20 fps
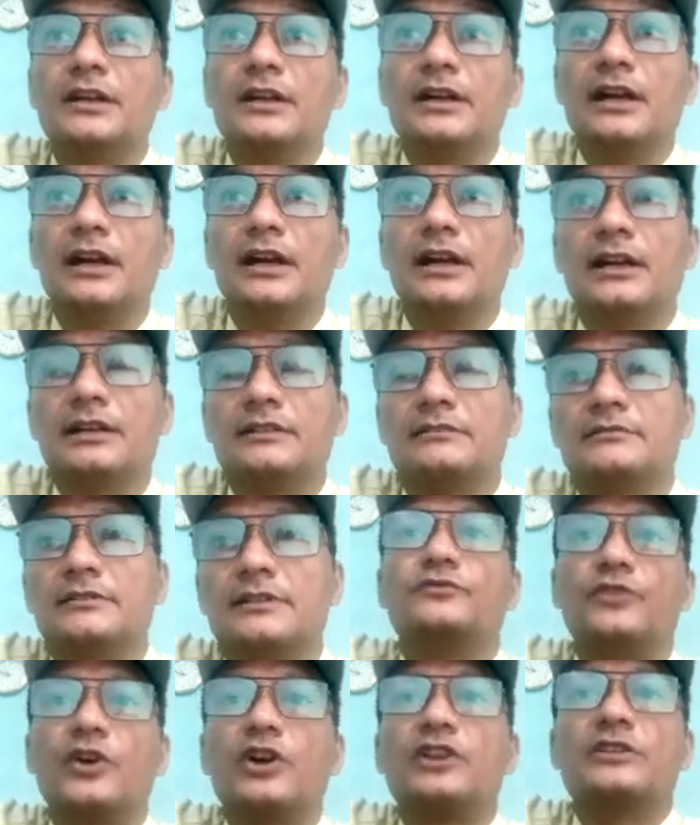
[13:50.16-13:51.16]

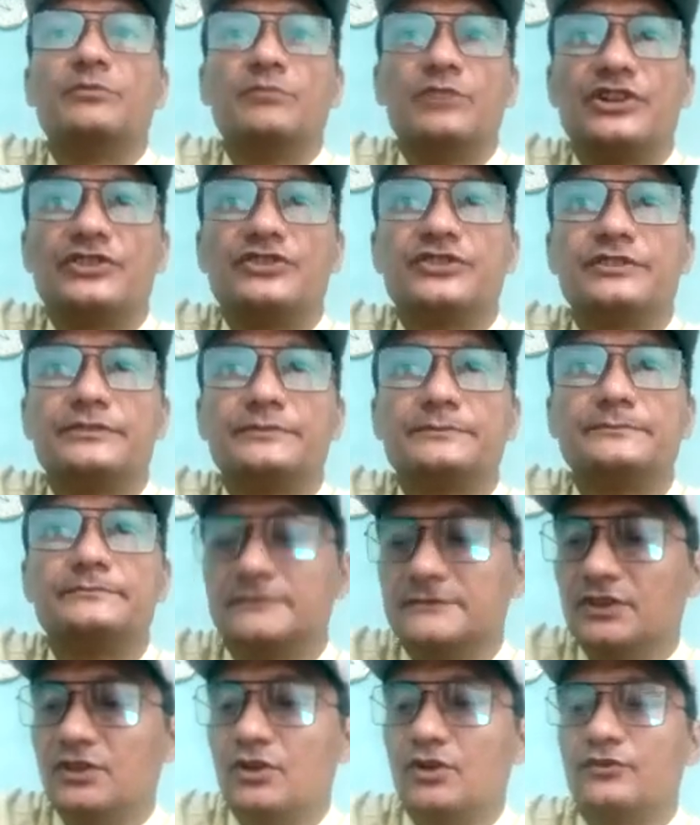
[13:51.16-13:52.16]
for the merger,
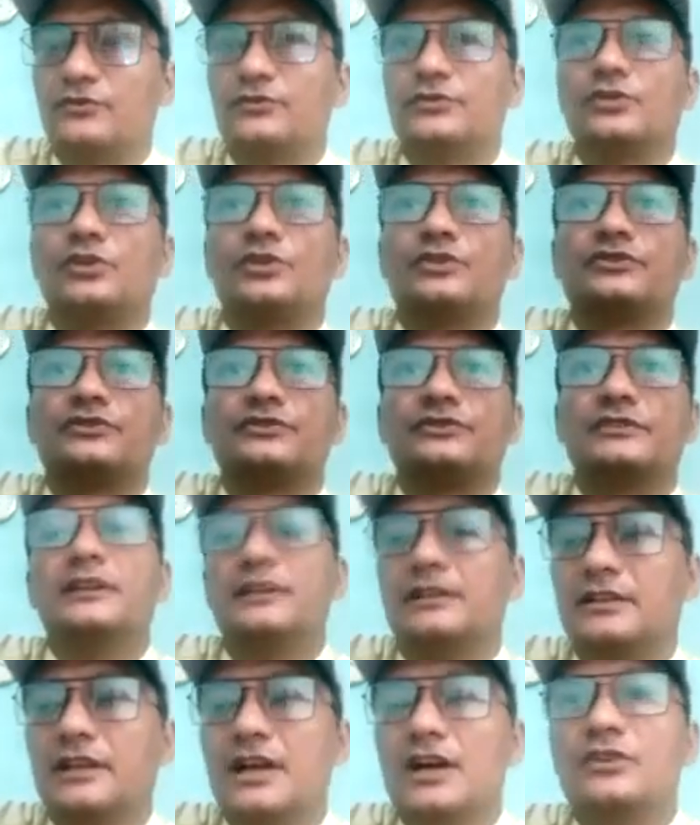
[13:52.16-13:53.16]
of course.
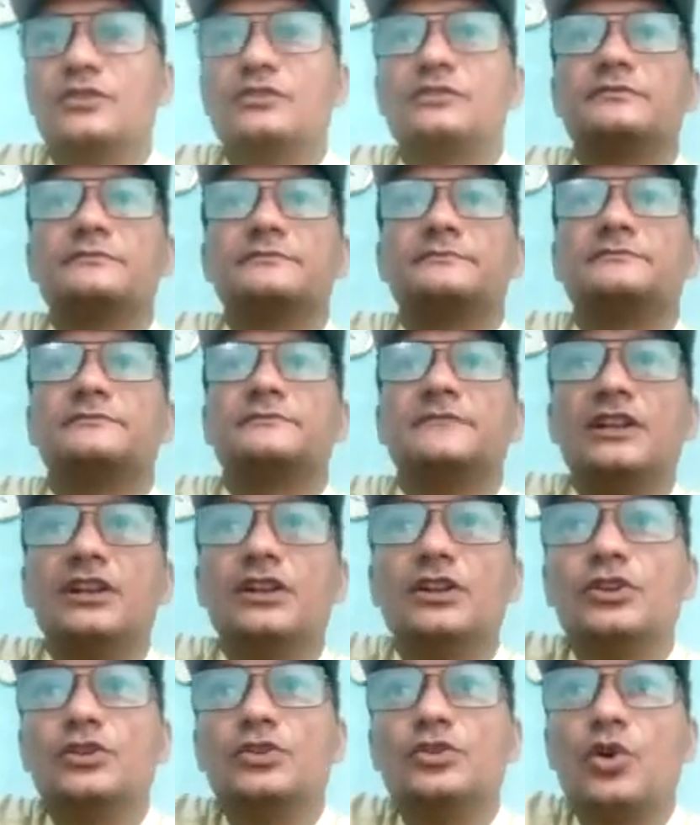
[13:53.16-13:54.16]
Now,
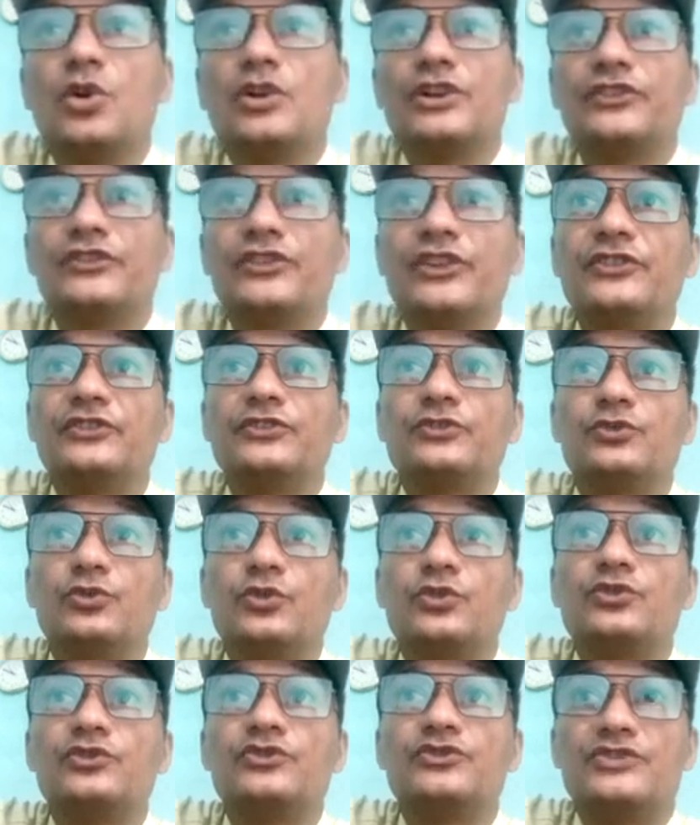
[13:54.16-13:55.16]
notices
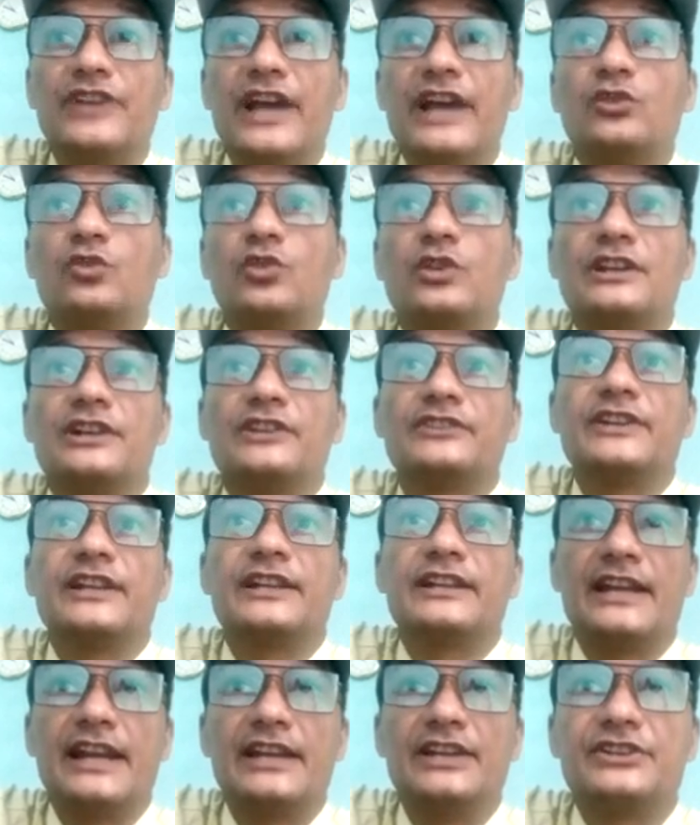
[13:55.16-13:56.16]
to shareholders
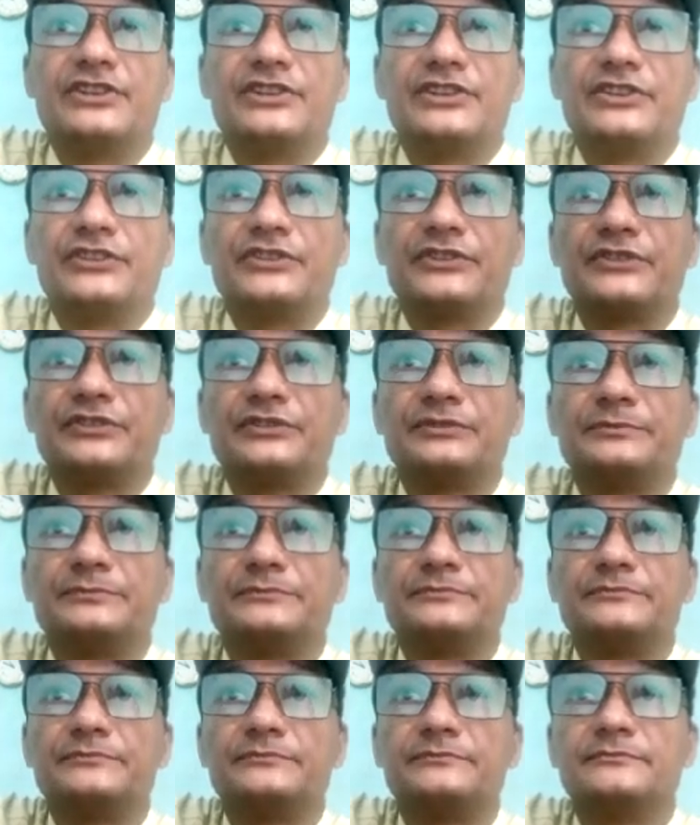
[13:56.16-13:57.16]
and creditors.
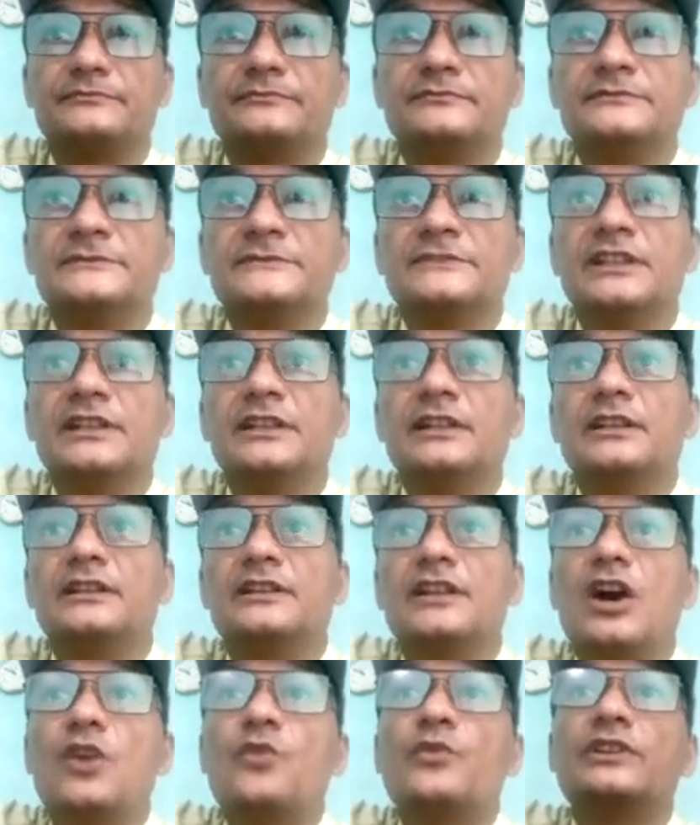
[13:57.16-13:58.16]

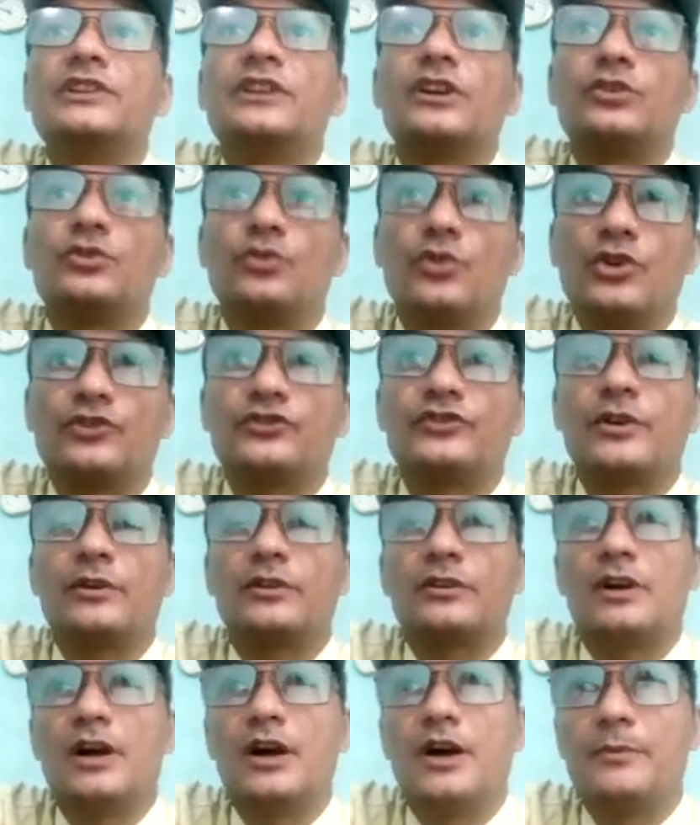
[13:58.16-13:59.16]
Now, with the court's
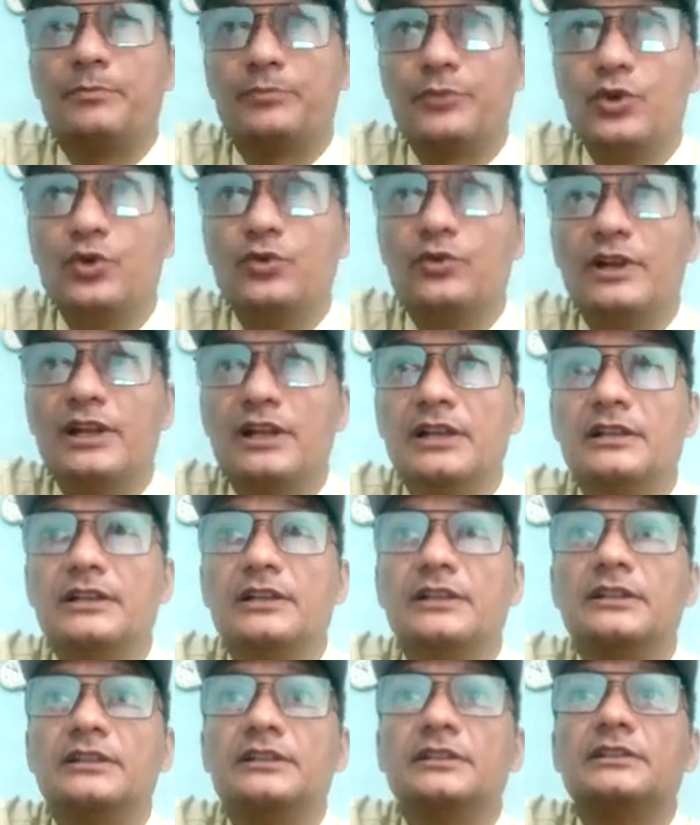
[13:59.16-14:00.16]
approval,
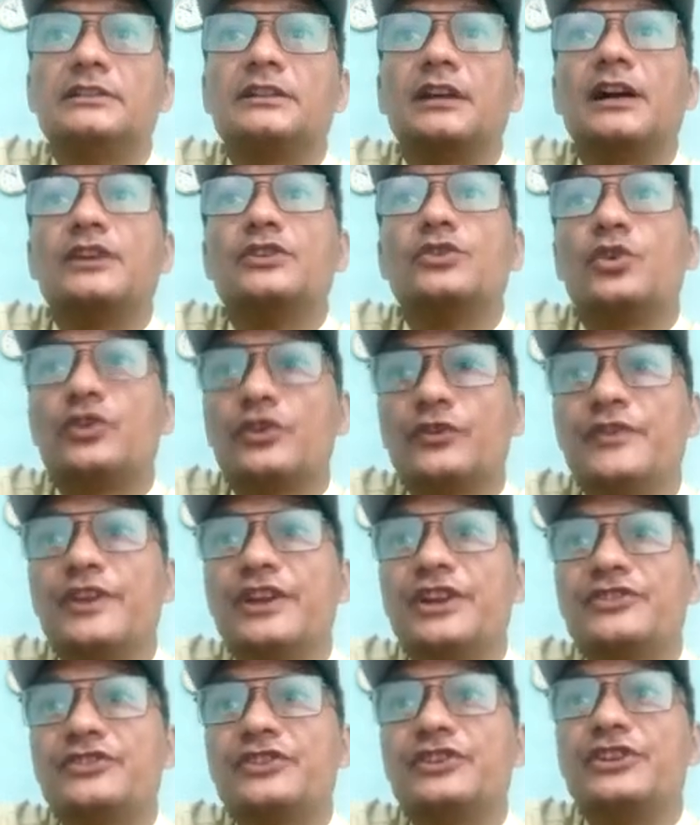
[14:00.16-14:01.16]
a
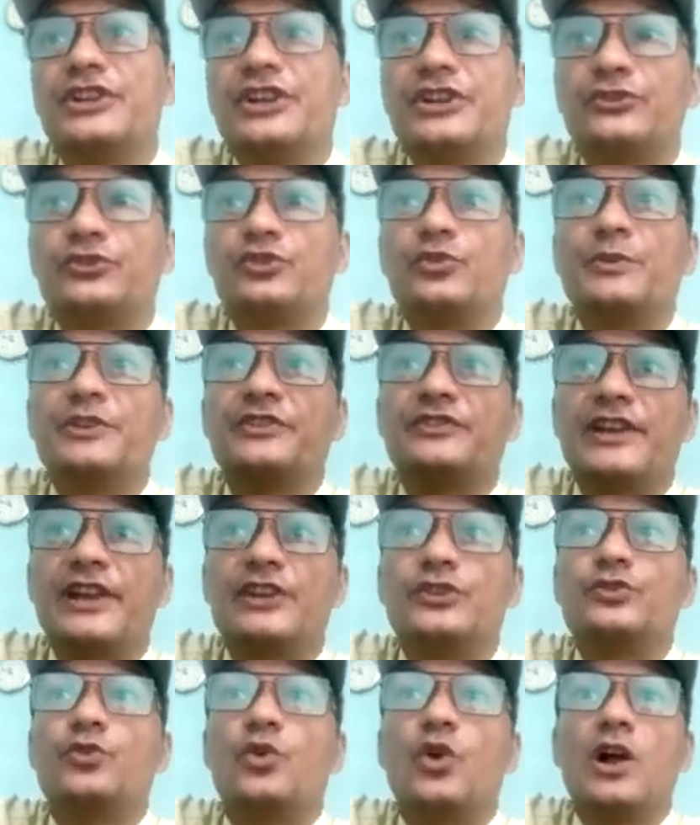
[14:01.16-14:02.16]
notification needs to be
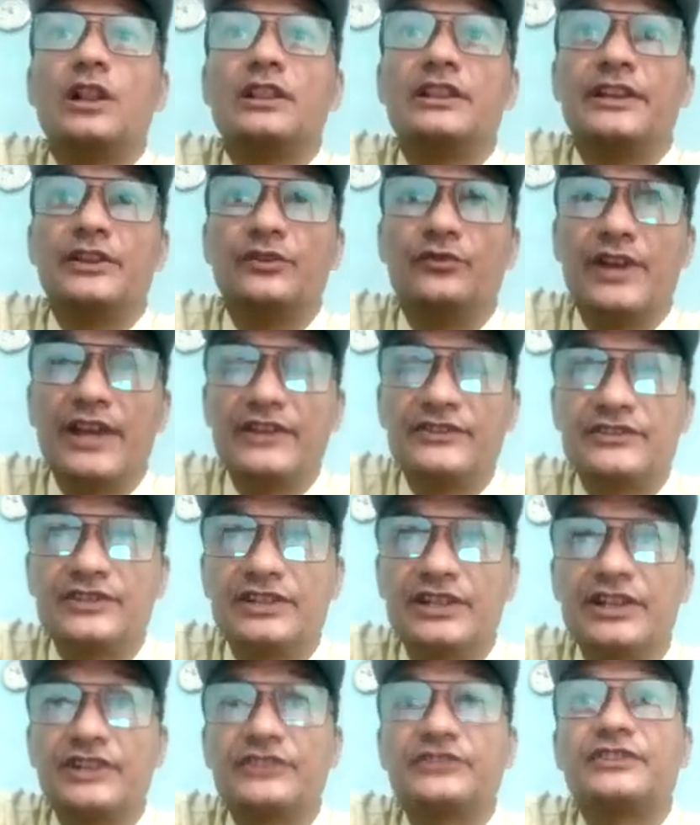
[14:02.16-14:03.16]
sent to all the
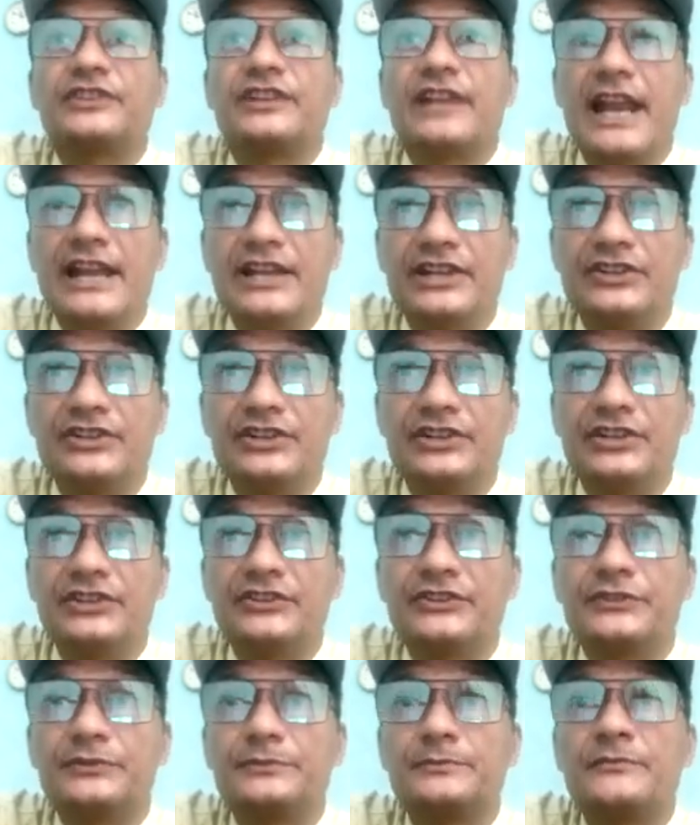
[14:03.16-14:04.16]
investors,
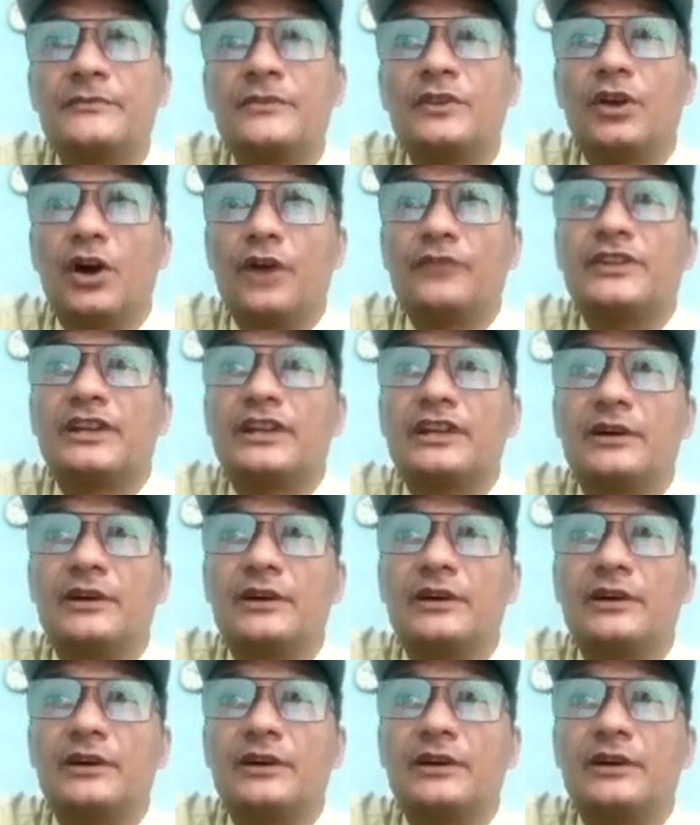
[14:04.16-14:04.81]
creditors of the